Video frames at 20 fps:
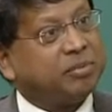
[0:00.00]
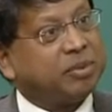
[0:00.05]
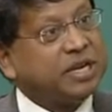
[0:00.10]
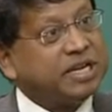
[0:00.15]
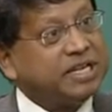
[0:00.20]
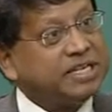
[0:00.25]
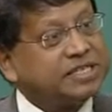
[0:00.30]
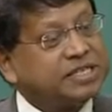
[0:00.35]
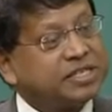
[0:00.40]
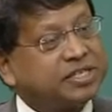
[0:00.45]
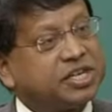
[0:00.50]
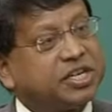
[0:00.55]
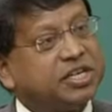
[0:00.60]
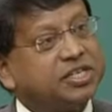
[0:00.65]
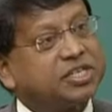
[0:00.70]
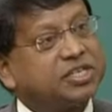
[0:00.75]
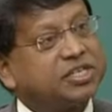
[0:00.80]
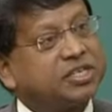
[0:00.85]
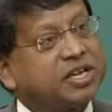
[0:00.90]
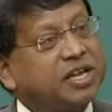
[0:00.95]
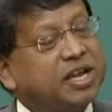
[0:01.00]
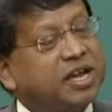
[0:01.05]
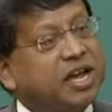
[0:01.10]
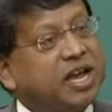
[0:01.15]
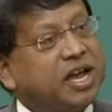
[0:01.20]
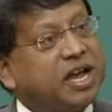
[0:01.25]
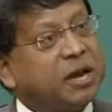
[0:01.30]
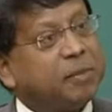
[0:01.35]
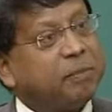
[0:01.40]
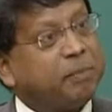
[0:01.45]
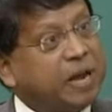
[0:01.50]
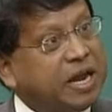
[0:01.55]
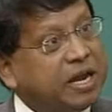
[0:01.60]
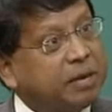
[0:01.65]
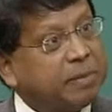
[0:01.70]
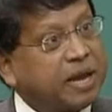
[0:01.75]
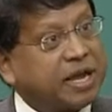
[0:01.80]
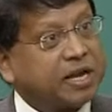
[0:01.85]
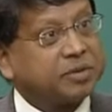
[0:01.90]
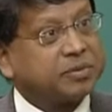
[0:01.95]
anaesthetists,
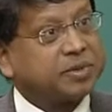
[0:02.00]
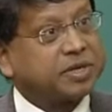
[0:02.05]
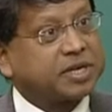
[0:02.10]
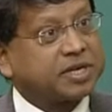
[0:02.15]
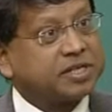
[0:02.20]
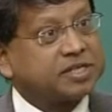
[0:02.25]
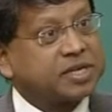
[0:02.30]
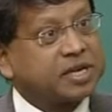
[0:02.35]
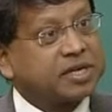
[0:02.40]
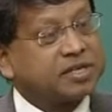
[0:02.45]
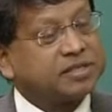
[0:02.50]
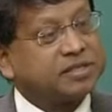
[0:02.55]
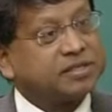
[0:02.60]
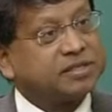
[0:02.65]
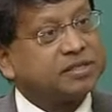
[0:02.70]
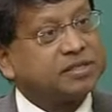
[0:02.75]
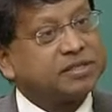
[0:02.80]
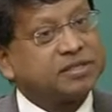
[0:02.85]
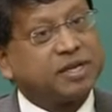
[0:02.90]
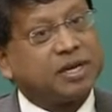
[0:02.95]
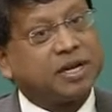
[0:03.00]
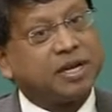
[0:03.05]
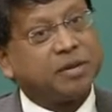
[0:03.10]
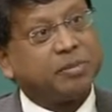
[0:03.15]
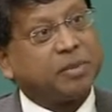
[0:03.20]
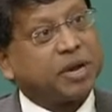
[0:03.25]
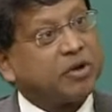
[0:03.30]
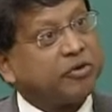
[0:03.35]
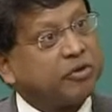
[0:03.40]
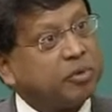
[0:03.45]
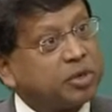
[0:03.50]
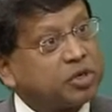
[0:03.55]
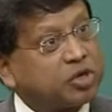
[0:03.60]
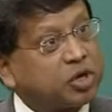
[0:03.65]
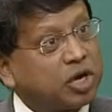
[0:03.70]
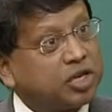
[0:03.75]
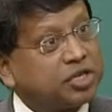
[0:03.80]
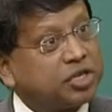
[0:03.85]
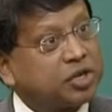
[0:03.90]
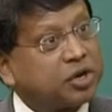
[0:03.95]
pain management consultants, my
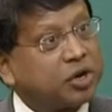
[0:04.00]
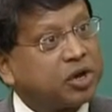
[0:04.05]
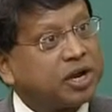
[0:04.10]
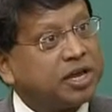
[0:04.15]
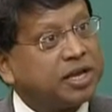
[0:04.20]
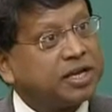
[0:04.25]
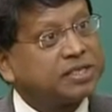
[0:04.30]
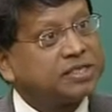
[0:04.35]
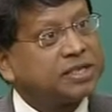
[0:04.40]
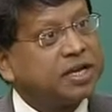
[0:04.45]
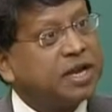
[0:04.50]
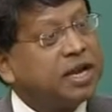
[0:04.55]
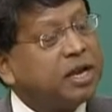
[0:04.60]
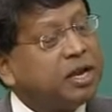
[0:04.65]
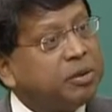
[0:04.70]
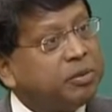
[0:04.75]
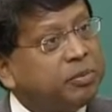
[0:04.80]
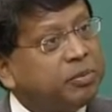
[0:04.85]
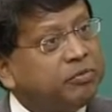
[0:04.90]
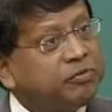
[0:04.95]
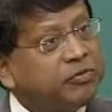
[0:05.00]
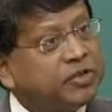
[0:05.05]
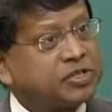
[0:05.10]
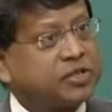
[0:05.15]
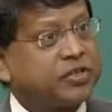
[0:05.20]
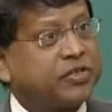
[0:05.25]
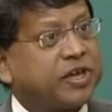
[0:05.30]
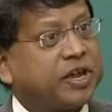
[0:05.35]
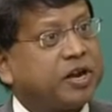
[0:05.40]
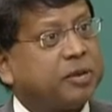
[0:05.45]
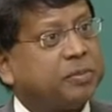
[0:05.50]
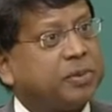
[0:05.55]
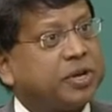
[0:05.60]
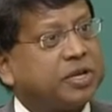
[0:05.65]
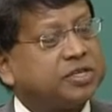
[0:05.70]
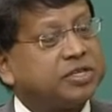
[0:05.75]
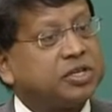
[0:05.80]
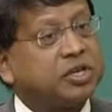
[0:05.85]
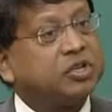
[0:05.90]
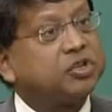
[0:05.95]
rheumatology colleagues,
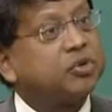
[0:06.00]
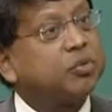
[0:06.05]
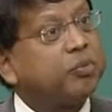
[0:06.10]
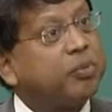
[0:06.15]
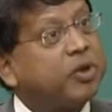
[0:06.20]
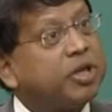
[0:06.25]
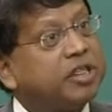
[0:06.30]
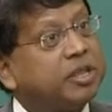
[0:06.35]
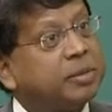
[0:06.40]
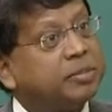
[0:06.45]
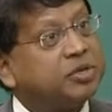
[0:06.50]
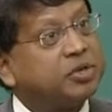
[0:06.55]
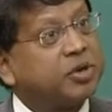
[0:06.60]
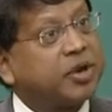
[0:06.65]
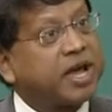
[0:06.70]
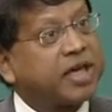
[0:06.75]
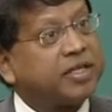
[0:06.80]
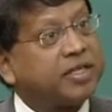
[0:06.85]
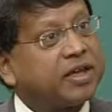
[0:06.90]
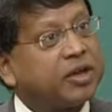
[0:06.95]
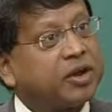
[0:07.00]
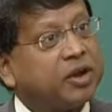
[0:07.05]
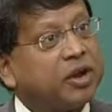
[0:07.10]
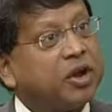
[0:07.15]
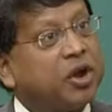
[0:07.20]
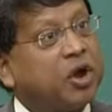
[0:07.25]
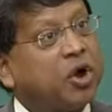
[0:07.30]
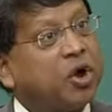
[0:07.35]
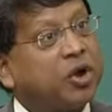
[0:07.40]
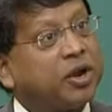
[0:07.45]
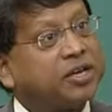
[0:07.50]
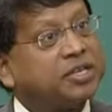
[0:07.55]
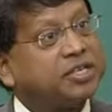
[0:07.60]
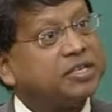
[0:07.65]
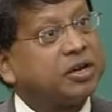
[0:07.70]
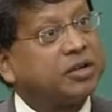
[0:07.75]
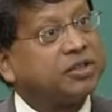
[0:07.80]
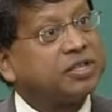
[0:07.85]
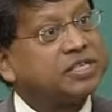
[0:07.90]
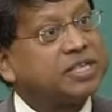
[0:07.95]
physiotherapists, to bring them together on
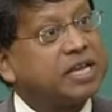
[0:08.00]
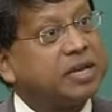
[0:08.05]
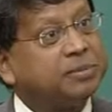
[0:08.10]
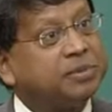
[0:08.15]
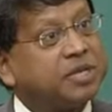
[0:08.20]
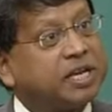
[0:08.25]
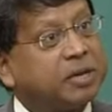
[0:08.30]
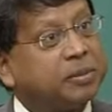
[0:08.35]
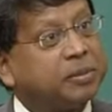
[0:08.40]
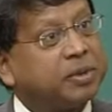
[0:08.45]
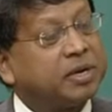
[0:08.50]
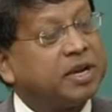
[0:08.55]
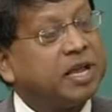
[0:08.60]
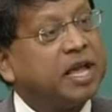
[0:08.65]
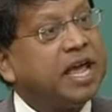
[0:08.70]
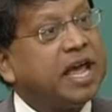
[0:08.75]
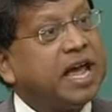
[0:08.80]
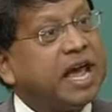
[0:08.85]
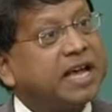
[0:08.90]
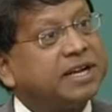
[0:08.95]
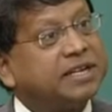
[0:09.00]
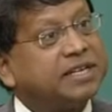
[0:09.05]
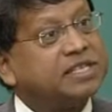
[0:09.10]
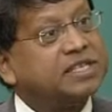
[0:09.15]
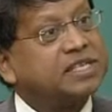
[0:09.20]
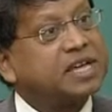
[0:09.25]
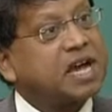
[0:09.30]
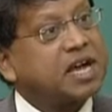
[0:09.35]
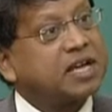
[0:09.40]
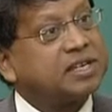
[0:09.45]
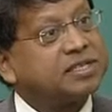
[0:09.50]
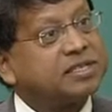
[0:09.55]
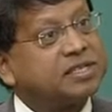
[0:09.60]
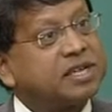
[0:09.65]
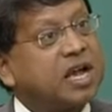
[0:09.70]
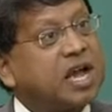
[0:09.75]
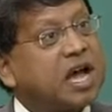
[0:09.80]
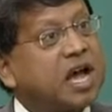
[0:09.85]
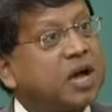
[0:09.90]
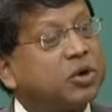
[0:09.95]
the same table and discuss
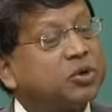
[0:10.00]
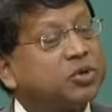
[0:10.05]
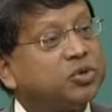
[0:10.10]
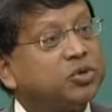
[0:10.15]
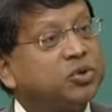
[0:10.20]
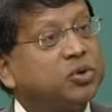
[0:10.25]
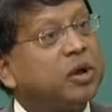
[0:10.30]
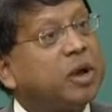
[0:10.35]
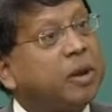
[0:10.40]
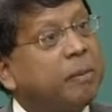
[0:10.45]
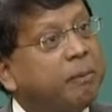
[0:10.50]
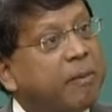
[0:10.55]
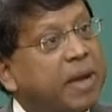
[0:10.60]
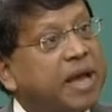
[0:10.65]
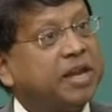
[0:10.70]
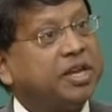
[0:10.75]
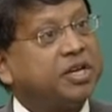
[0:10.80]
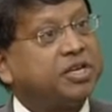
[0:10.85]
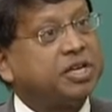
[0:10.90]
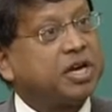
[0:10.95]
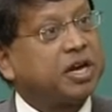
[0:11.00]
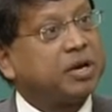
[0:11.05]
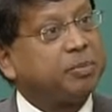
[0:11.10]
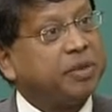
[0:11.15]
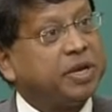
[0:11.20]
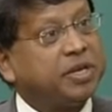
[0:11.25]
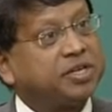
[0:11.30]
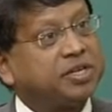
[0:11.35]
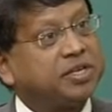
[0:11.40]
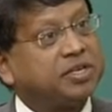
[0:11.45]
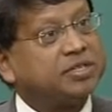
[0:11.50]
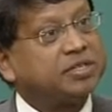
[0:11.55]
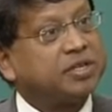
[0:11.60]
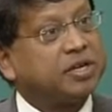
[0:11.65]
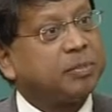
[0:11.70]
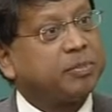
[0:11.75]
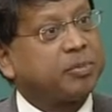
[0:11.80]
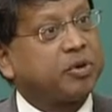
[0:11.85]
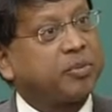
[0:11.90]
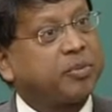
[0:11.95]
how to manage our patients
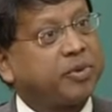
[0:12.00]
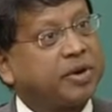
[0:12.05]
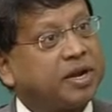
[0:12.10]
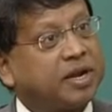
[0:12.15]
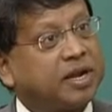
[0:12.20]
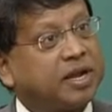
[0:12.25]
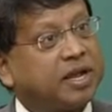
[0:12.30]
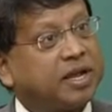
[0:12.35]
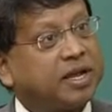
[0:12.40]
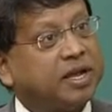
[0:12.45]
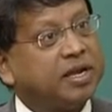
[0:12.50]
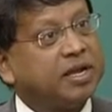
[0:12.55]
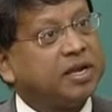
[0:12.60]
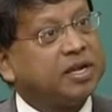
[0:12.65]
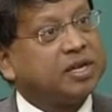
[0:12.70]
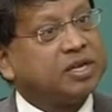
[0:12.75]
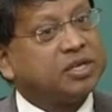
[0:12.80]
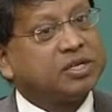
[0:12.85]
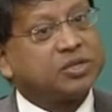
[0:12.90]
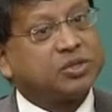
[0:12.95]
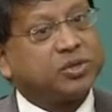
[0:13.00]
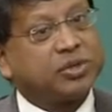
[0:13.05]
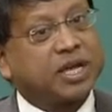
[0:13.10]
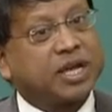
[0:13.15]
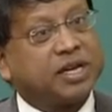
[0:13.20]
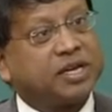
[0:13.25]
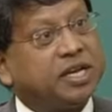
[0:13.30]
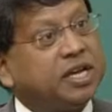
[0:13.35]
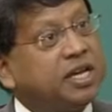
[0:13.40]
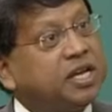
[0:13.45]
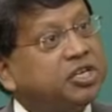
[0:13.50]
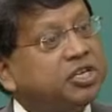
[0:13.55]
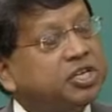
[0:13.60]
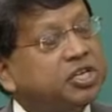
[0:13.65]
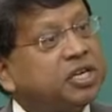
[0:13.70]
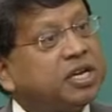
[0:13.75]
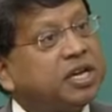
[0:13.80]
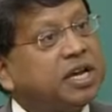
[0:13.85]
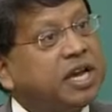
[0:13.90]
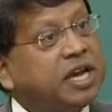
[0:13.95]
appropriately, so that each